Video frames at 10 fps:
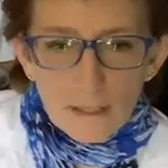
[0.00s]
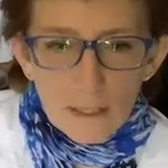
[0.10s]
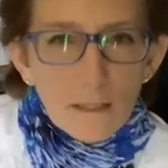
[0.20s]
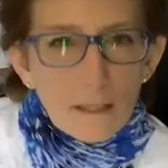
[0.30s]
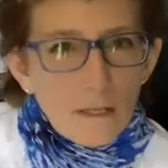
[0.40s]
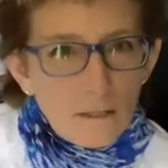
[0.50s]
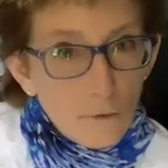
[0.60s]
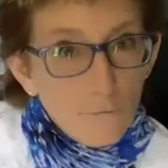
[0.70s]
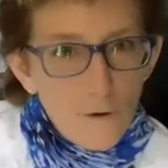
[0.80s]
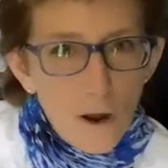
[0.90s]
insight so
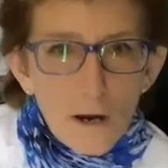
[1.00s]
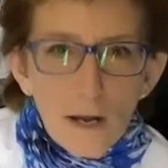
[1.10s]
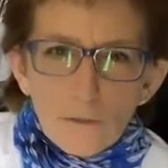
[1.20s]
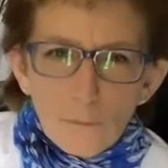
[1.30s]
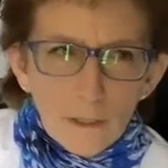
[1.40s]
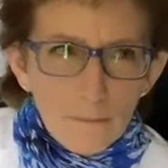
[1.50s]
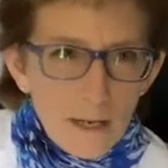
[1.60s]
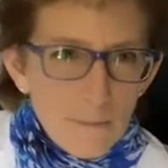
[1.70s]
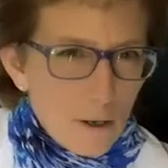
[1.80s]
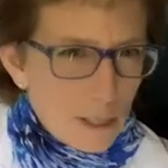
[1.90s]
far has really been
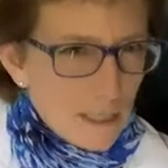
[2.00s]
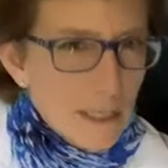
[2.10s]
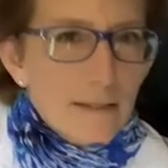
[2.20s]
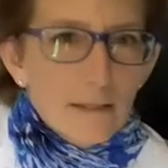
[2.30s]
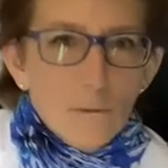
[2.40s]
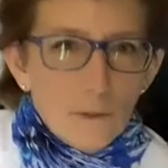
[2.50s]
about connecting with